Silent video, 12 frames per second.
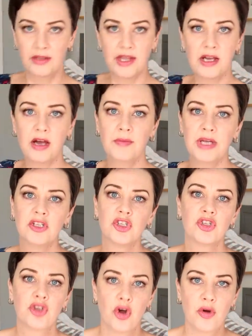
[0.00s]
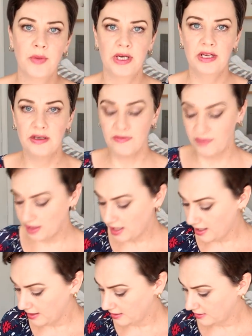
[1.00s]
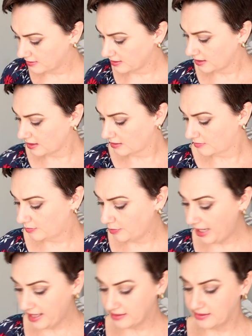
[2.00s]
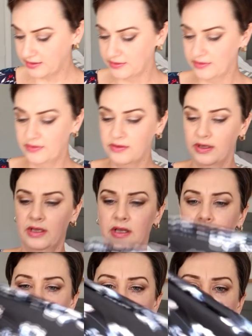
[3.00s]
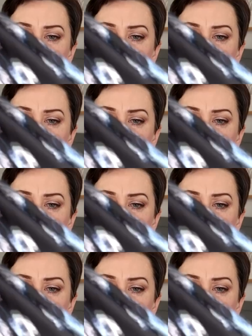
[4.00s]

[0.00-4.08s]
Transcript: they come in so many different colors and patterns and